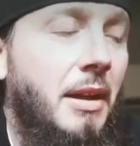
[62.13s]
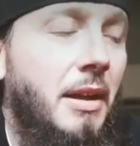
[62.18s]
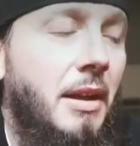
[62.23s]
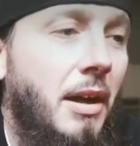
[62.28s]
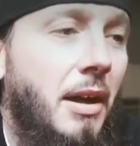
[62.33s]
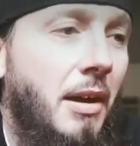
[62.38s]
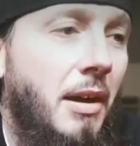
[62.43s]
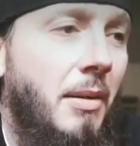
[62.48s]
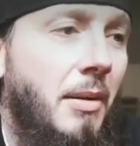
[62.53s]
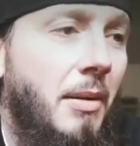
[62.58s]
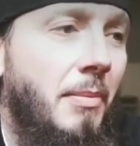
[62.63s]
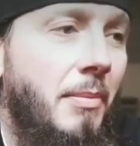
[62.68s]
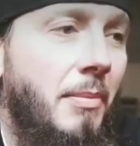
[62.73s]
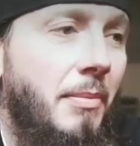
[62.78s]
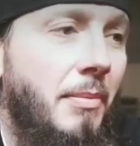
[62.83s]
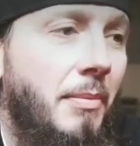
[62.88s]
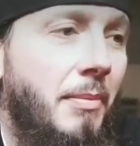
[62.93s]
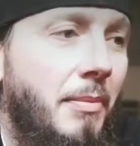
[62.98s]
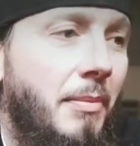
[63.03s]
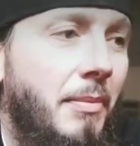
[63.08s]

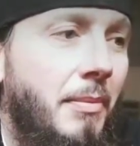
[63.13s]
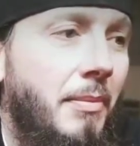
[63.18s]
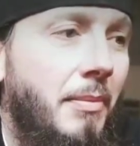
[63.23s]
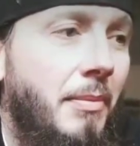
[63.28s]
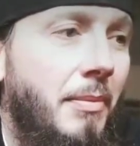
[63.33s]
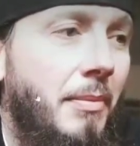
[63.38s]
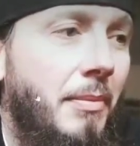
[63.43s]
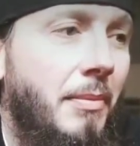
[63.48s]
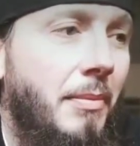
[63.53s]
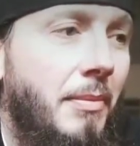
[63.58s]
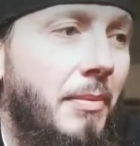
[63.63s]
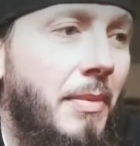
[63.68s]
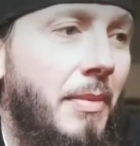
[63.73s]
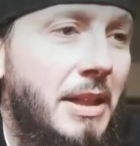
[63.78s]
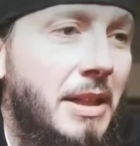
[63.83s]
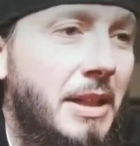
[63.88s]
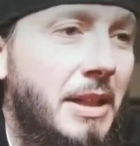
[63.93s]
um, as